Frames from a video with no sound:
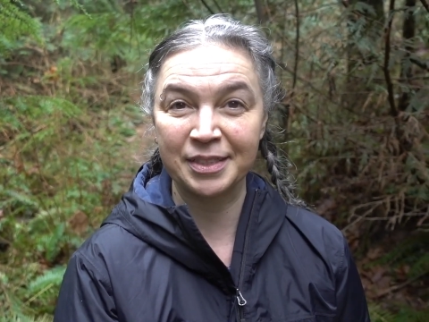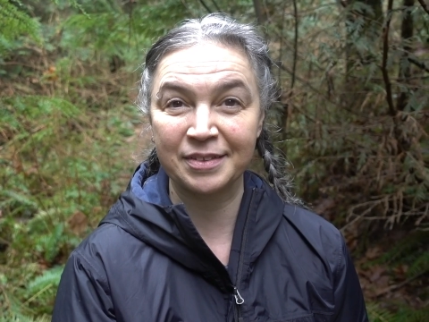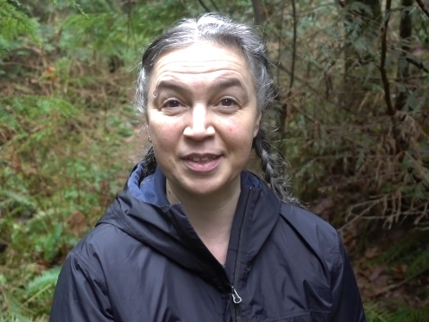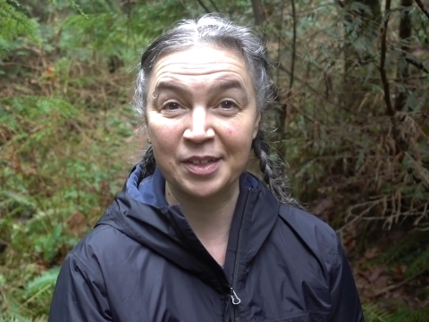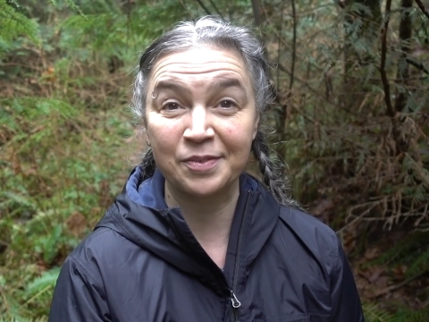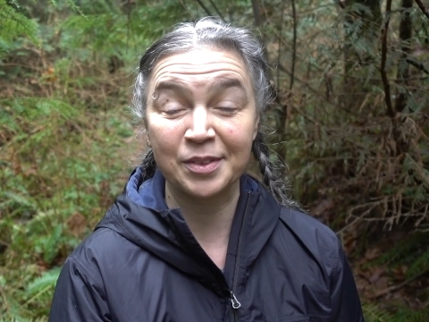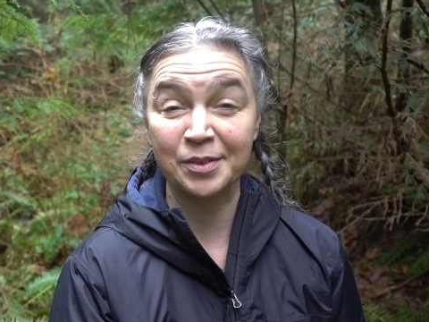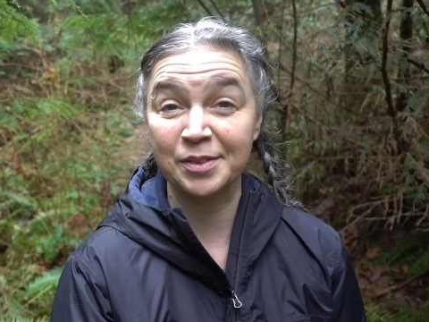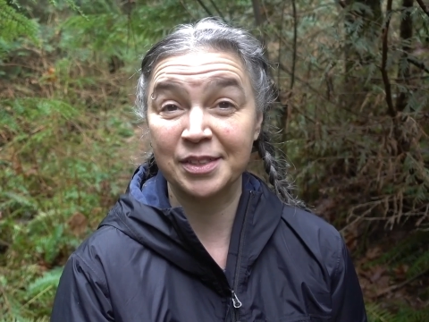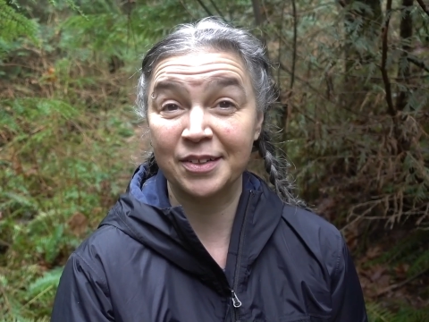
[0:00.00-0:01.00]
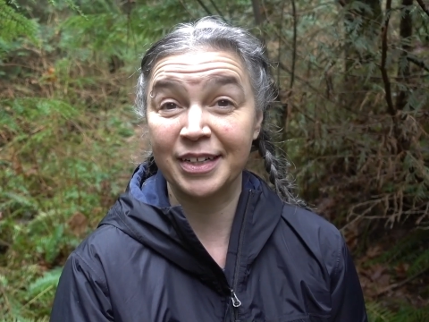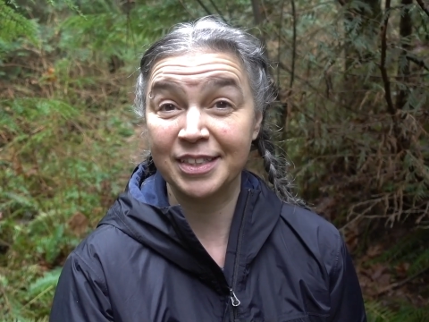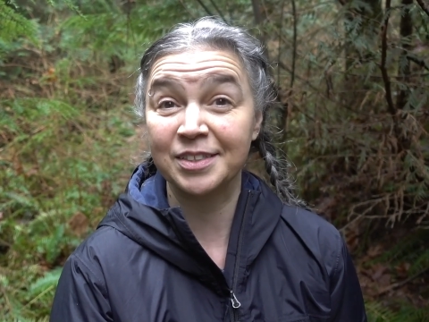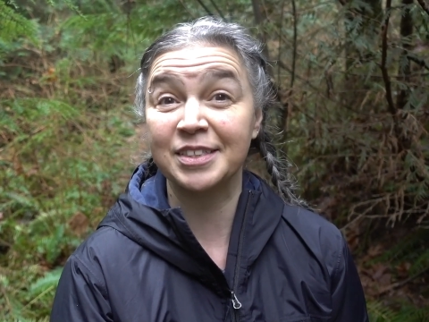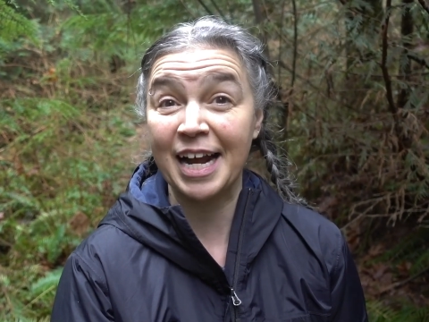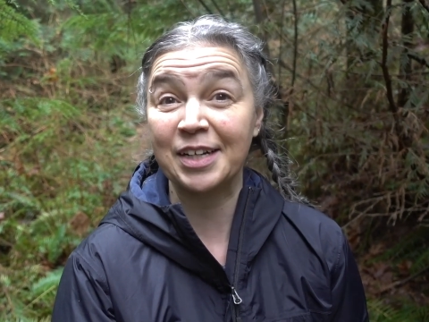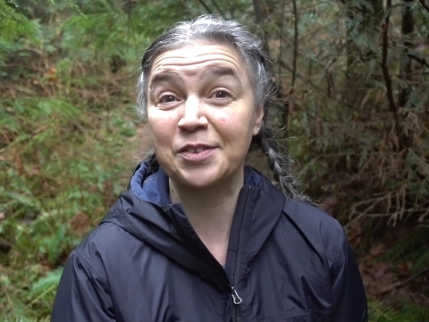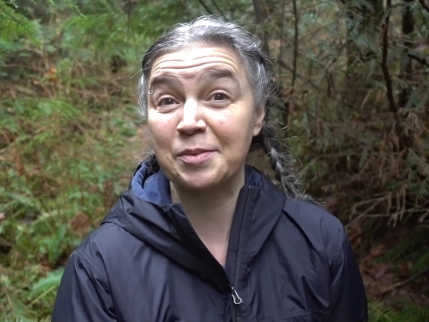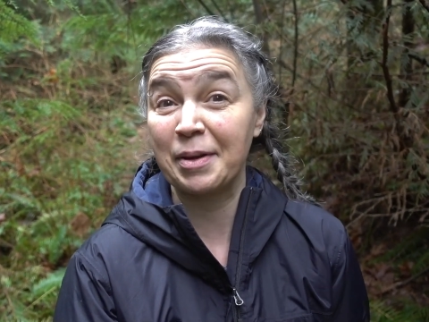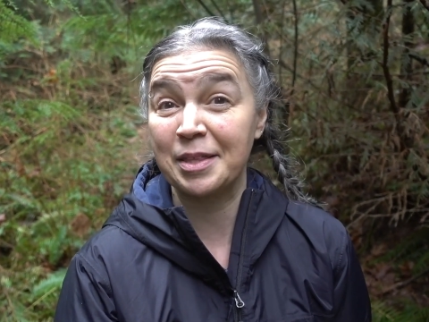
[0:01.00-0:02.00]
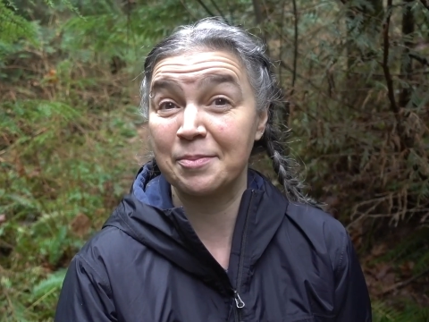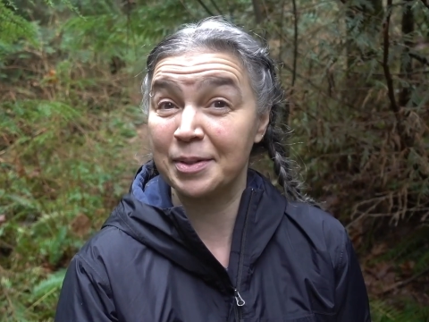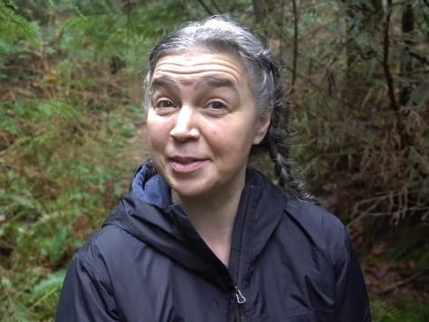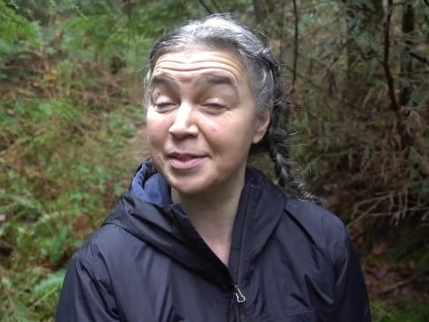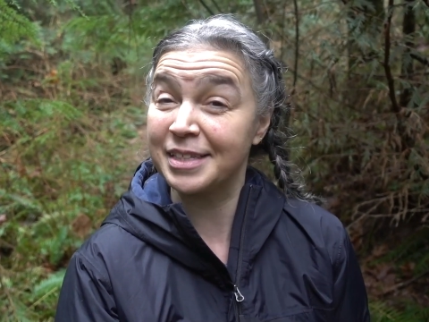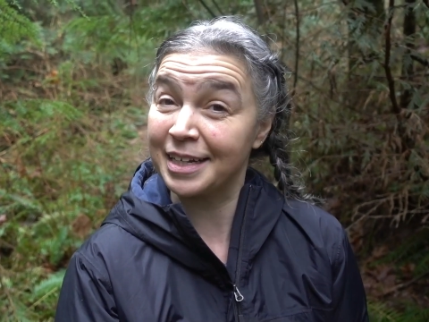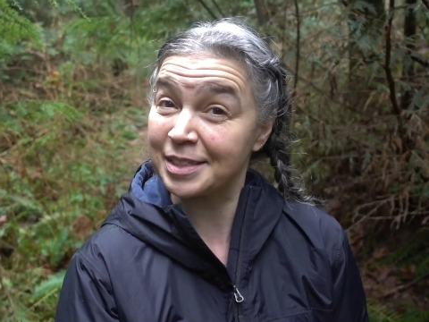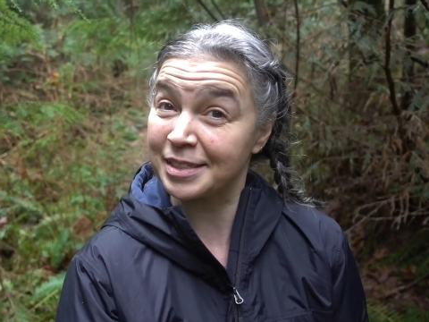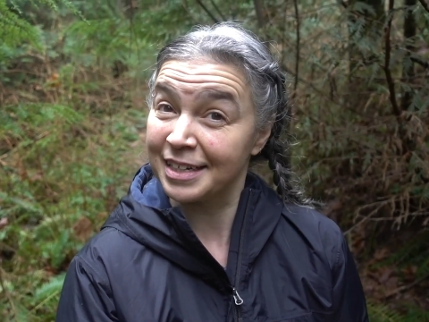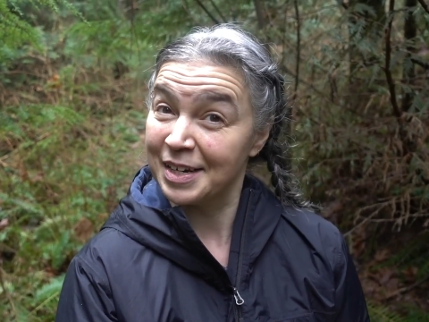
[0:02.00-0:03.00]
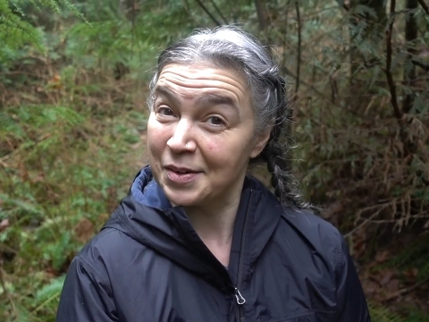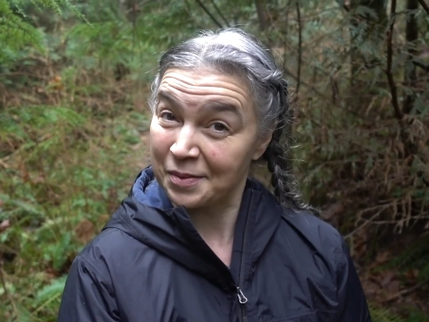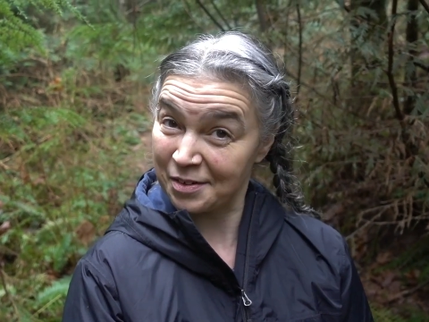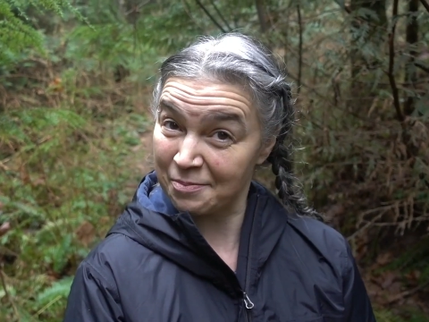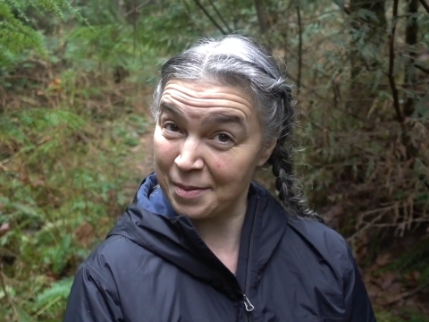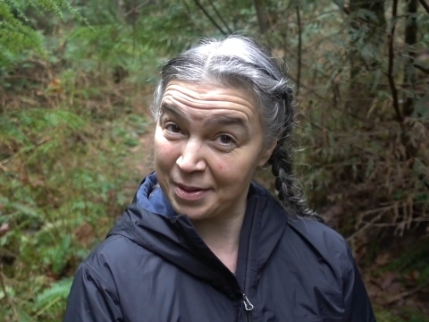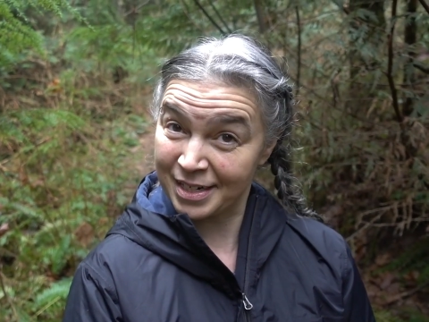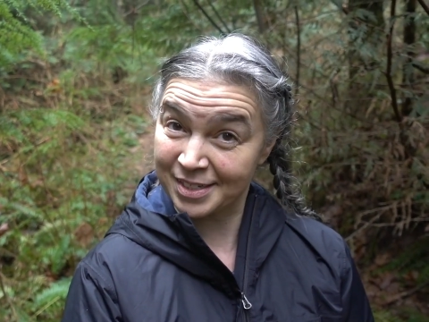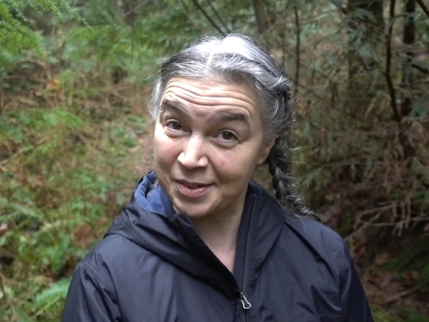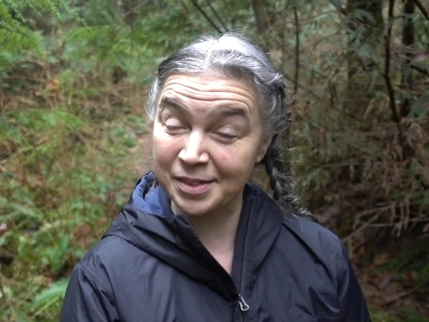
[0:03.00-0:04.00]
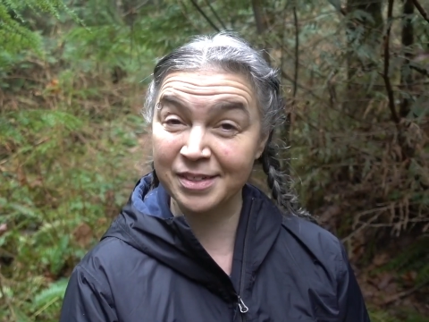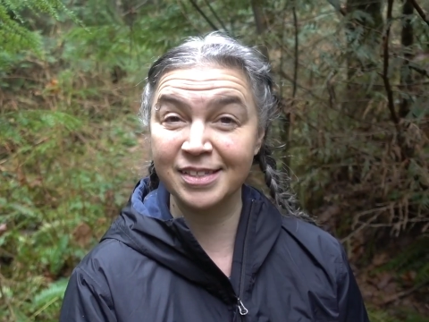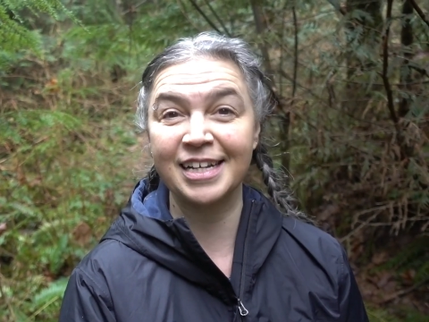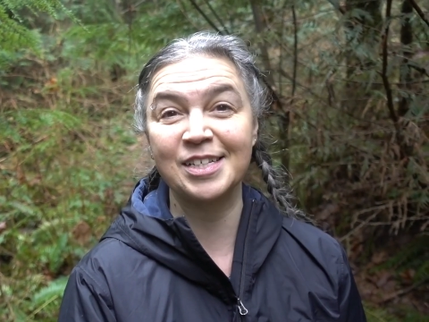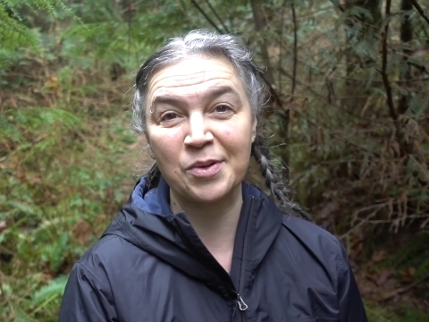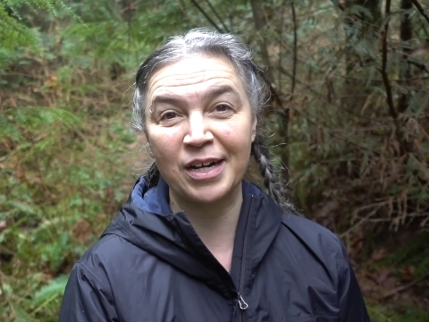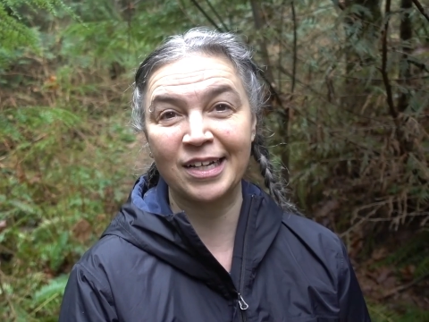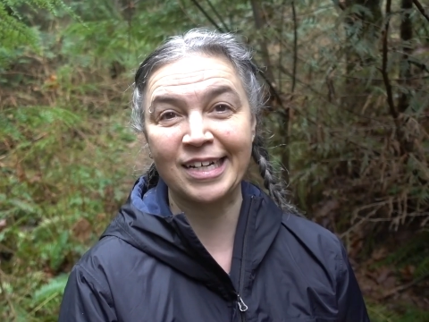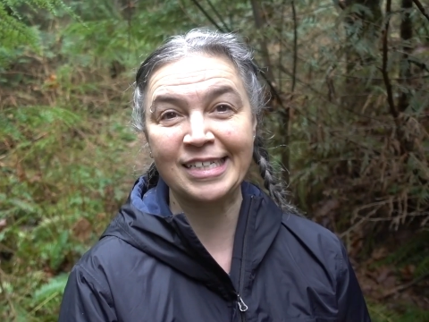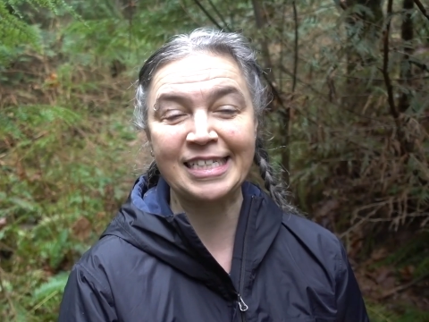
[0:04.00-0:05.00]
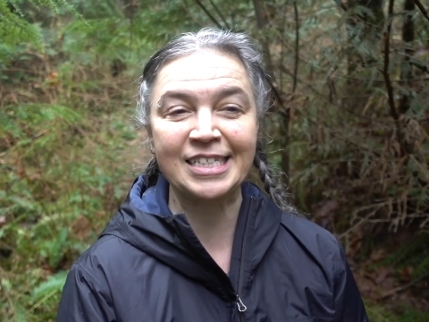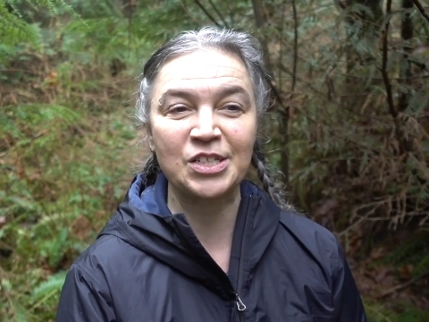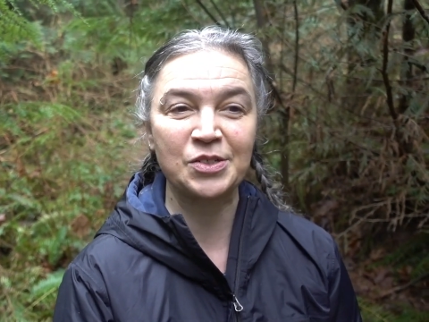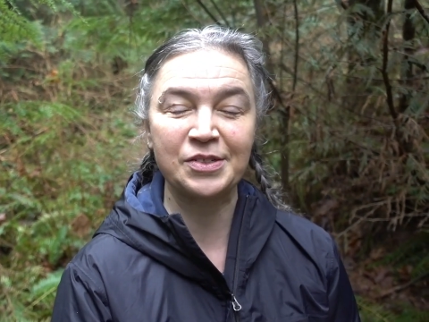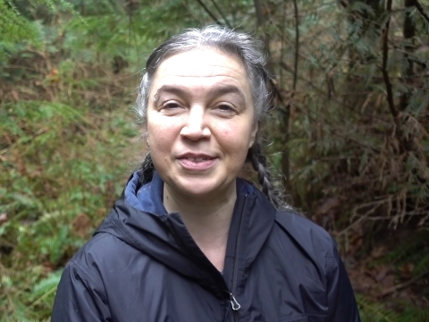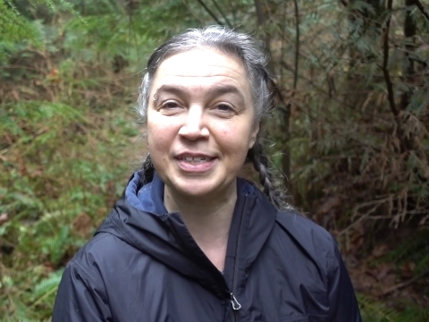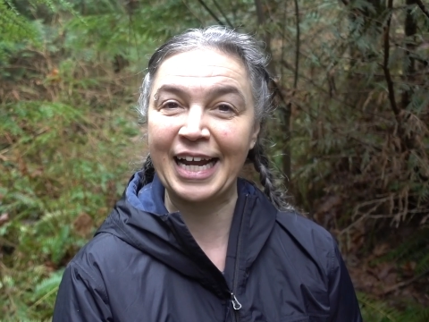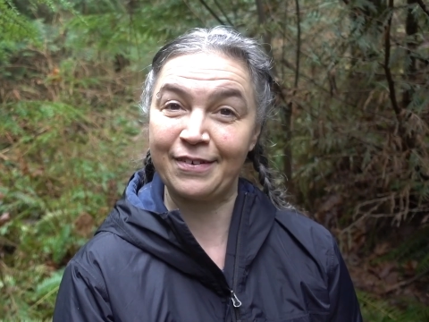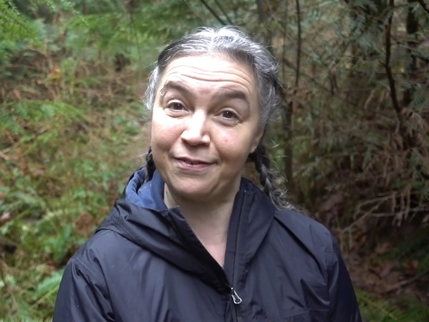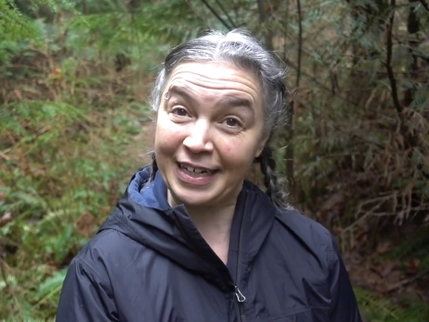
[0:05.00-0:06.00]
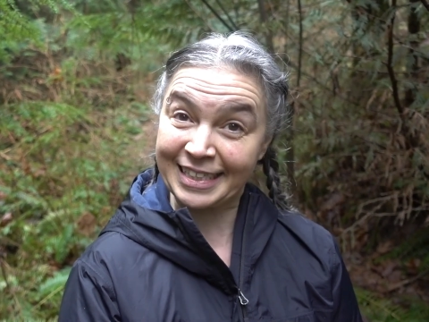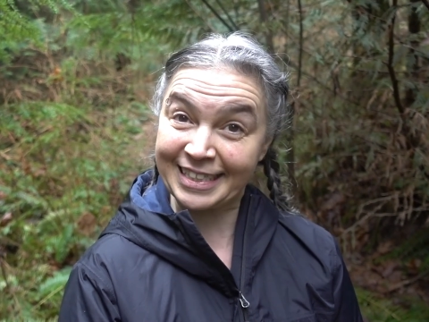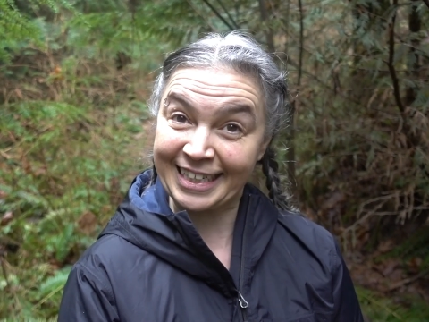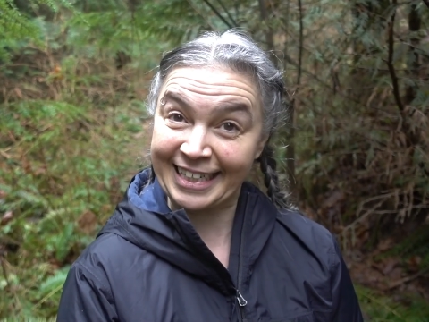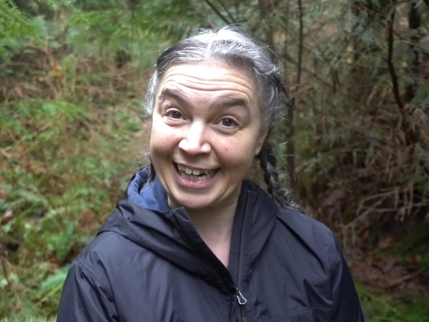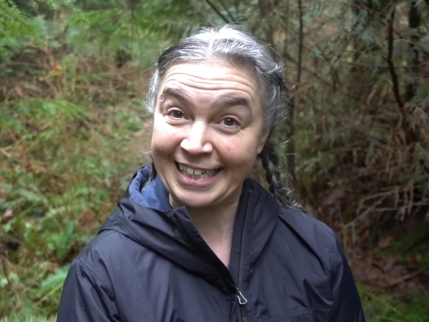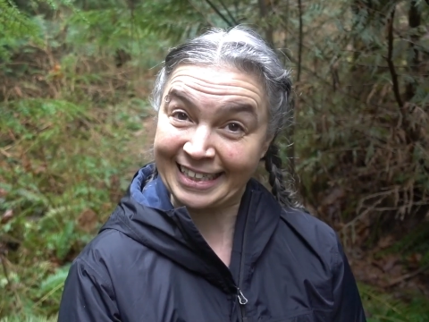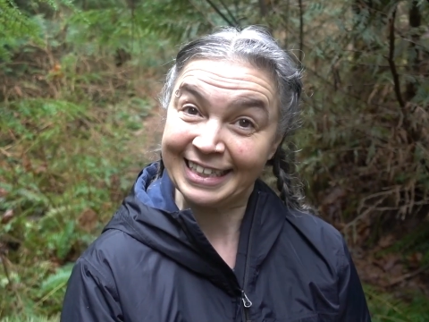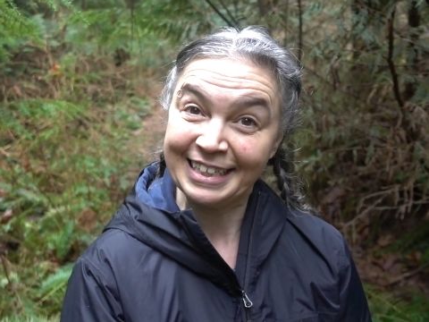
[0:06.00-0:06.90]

I would love for Lunar Sun Creations to actually pay the bills. That's one of my biggest goals as well as to get fit again.